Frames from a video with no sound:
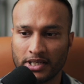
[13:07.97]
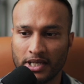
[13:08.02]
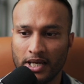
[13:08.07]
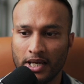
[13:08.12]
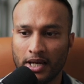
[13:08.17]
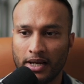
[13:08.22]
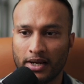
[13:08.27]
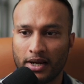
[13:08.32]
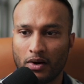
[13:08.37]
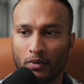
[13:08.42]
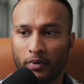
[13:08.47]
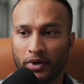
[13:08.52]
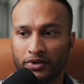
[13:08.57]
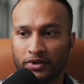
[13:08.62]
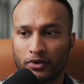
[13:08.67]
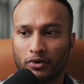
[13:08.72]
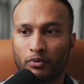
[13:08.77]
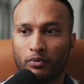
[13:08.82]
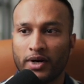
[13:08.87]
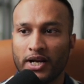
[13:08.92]
Now, one of the
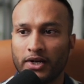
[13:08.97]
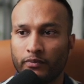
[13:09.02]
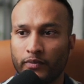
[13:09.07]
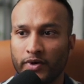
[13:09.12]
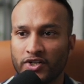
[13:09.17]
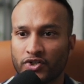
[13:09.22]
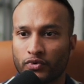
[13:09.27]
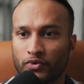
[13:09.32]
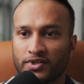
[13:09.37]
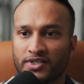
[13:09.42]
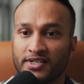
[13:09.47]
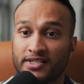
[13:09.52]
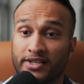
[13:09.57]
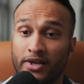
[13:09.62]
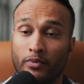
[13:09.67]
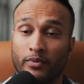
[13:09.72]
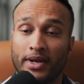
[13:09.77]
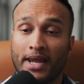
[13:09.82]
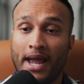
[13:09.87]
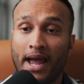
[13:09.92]
great resources that we
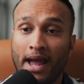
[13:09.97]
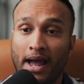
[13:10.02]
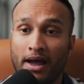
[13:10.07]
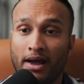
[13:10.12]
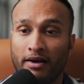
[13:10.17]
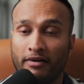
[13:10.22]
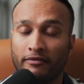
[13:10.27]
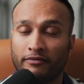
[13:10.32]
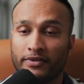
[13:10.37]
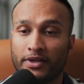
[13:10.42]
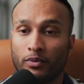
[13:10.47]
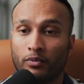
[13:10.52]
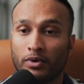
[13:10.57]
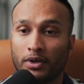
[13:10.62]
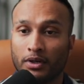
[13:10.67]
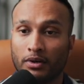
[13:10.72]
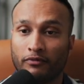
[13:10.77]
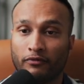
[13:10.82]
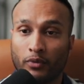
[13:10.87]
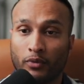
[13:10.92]
have, that we're
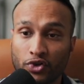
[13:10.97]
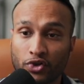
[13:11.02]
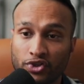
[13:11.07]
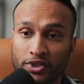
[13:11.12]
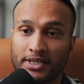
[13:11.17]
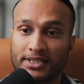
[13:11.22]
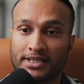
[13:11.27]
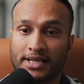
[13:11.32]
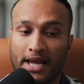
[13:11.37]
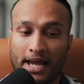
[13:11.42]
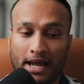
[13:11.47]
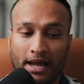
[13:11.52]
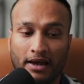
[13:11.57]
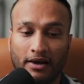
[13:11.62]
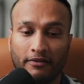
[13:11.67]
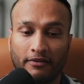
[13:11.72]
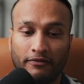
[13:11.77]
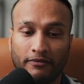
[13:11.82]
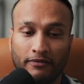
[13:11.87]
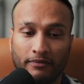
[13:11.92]
fortunate to have
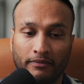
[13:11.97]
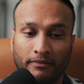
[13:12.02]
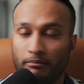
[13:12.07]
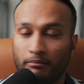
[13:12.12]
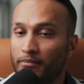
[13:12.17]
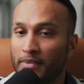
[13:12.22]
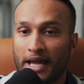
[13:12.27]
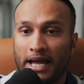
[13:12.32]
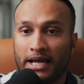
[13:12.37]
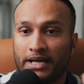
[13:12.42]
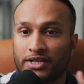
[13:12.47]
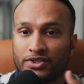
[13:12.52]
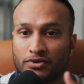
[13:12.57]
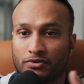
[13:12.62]
as